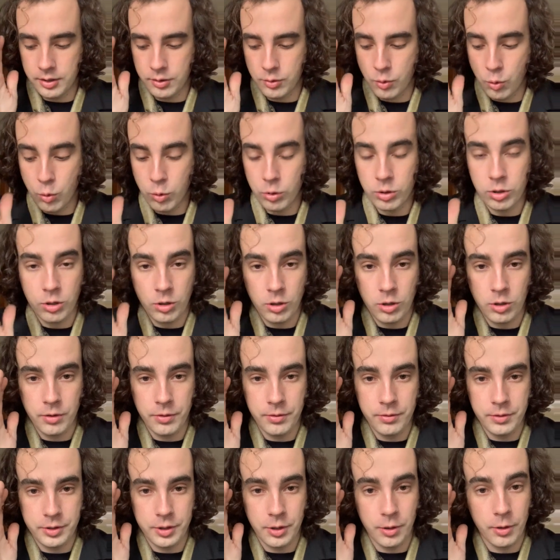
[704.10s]
order
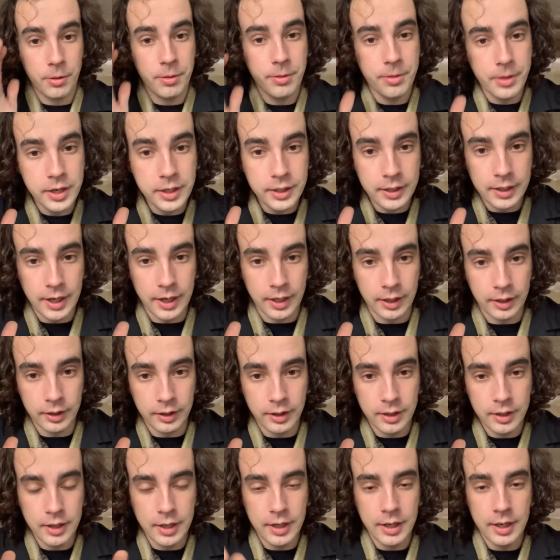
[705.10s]
your thinking
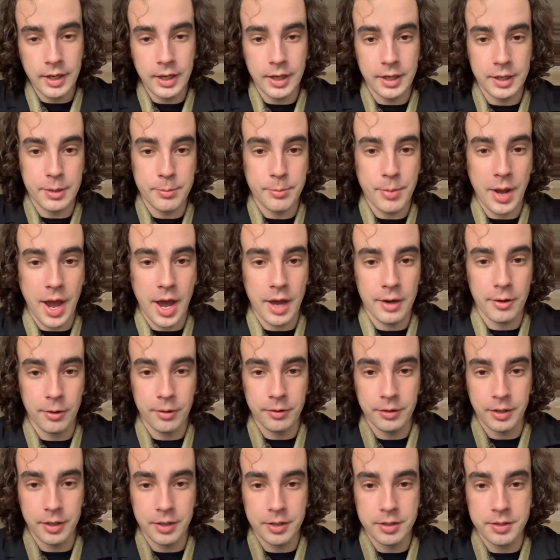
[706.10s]
in a
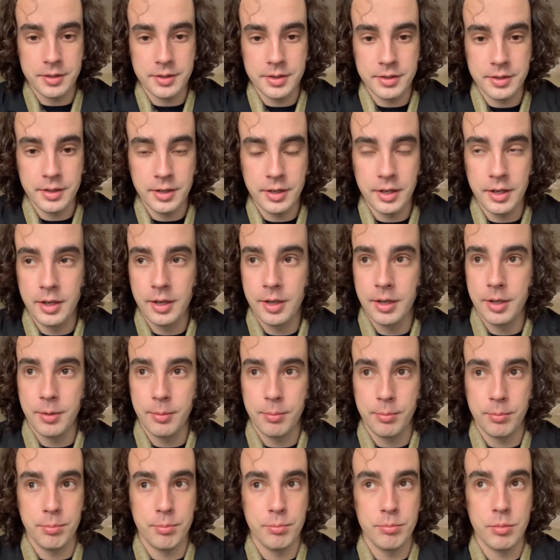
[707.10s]
pattern that is
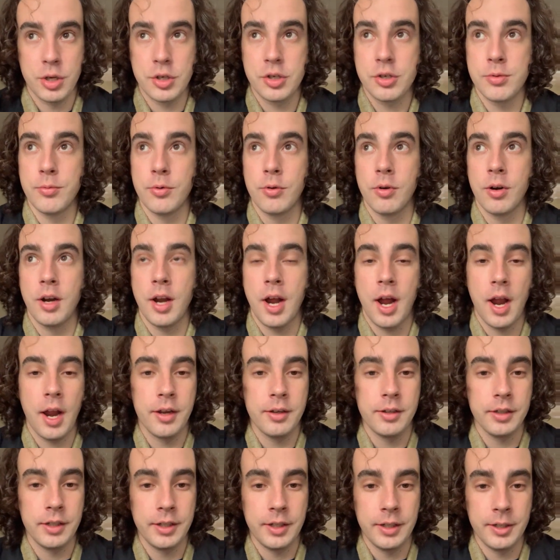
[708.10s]
much more
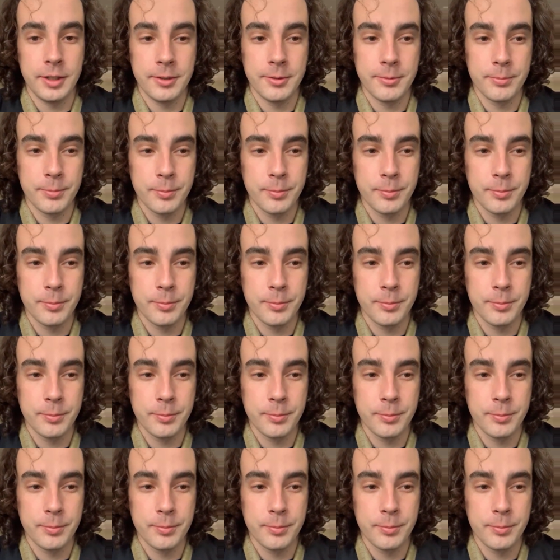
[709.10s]
highly